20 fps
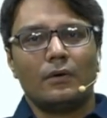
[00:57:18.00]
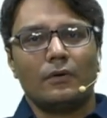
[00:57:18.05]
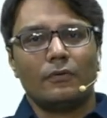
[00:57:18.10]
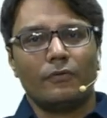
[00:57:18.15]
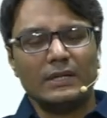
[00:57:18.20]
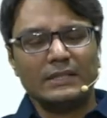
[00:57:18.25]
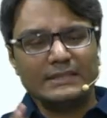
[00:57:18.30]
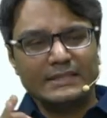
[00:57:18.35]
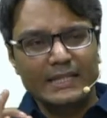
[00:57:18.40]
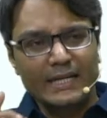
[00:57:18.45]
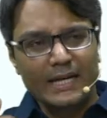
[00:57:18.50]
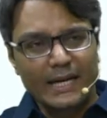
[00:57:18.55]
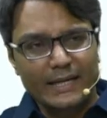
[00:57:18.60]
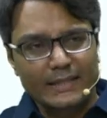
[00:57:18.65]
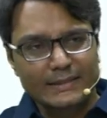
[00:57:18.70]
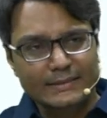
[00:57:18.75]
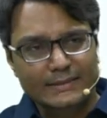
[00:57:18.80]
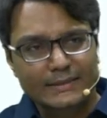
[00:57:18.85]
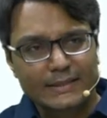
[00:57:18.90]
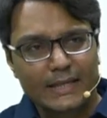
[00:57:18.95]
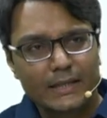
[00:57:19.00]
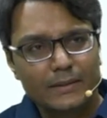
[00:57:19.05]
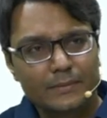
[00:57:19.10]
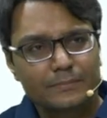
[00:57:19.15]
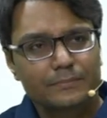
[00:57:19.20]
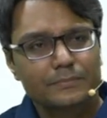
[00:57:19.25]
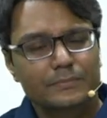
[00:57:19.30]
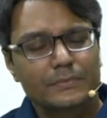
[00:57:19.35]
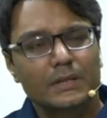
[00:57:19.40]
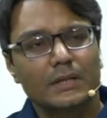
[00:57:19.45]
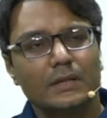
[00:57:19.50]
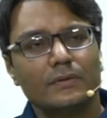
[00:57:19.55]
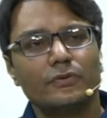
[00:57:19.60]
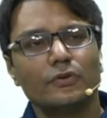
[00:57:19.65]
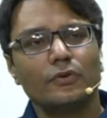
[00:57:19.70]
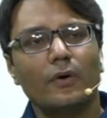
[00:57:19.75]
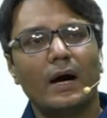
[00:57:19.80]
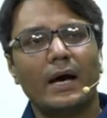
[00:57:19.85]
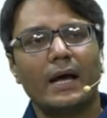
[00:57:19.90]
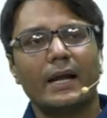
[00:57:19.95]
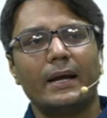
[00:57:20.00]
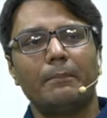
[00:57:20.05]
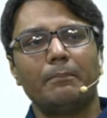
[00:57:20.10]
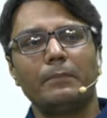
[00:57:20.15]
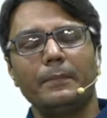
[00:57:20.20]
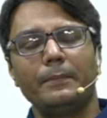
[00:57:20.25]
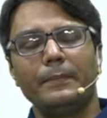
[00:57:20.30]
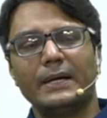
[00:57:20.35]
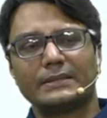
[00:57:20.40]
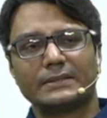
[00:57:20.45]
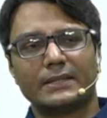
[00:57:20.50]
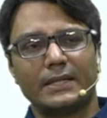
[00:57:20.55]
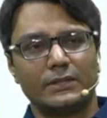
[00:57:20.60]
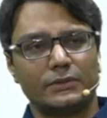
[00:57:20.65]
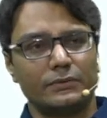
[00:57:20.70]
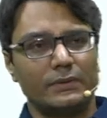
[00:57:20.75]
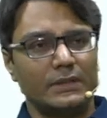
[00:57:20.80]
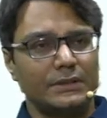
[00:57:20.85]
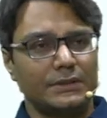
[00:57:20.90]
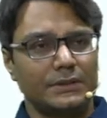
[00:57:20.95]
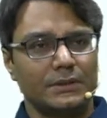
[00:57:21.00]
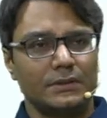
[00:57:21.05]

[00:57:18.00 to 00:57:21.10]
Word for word: One thing I can say, if you are a MBBS graduate,